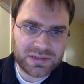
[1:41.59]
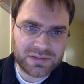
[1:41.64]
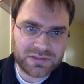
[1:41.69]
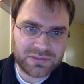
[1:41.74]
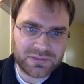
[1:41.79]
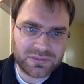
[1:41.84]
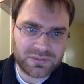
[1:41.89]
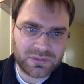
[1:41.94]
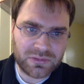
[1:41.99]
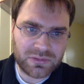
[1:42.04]

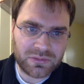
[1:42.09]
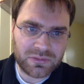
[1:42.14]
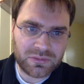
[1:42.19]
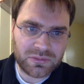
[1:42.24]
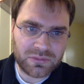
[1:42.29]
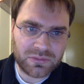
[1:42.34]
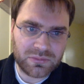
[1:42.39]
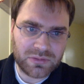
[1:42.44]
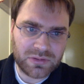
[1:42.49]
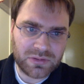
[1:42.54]
And
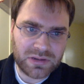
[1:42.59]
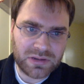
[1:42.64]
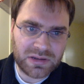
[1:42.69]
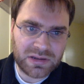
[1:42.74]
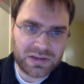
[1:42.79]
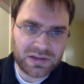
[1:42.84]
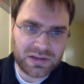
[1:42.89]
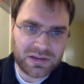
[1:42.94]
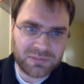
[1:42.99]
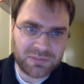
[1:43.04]
so
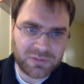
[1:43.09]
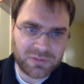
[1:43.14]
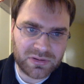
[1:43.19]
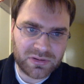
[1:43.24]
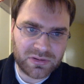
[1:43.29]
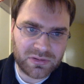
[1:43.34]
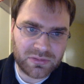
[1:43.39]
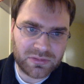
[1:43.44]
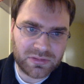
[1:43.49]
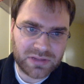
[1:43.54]
I'm going
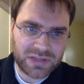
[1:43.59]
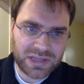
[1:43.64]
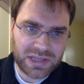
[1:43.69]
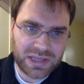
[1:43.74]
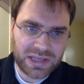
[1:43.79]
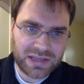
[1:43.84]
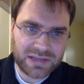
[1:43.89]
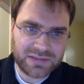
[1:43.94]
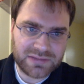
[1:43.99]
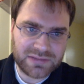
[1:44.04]
to go to the
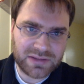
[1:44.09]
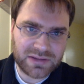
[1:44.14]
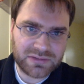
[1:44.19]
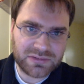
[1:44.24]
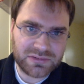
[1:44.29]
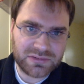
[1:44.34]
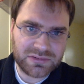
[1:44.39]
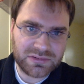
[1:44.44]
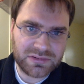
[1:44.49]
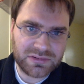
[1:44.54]
CAD
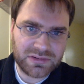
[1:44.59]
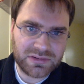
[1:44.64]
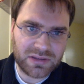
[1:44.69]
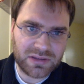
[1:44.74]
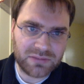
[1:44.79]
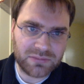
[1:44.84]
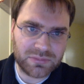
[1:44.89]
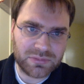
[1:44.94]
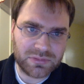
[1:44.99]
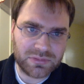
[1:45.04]
section
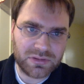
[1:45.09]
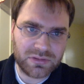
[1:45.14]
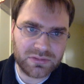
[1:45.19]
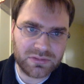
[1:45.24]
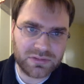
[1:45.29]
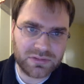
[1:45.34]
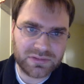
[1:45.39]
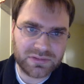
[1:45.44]
down below.